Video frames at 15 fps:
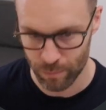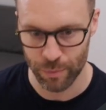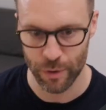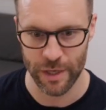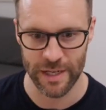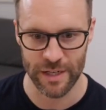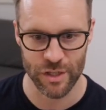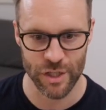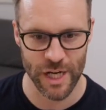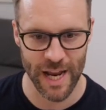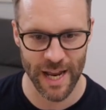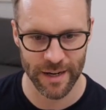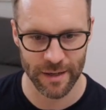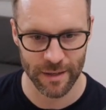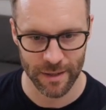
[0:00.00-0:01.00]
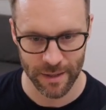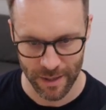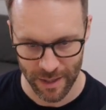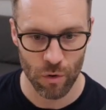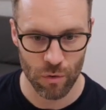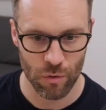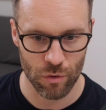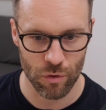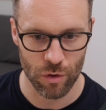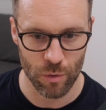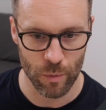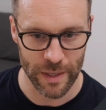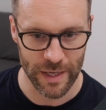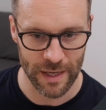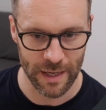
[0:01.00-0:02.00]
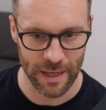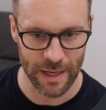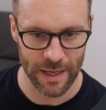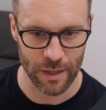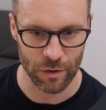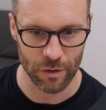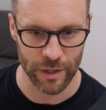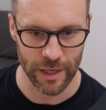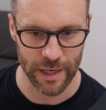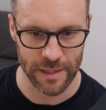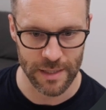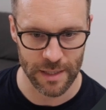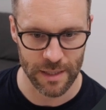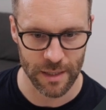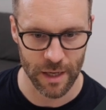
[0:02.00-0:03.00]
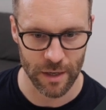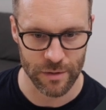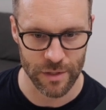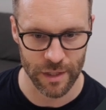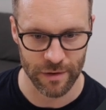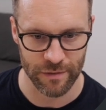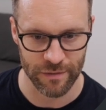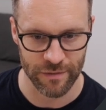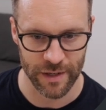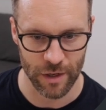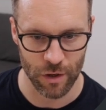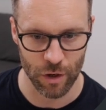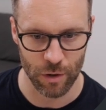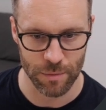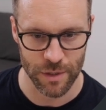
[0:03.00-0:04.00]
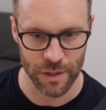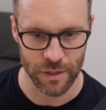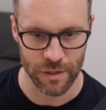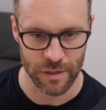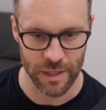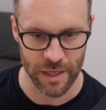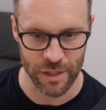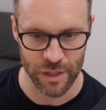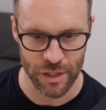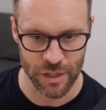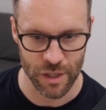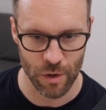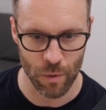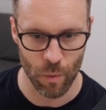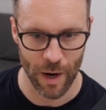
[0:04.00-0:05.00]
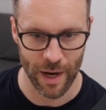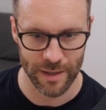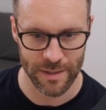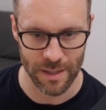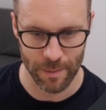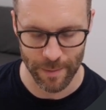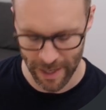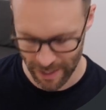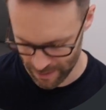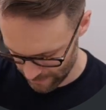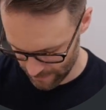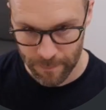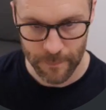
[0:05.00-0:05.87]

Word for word: put in Jan, or we can click on it, go to configure options and just whack some in.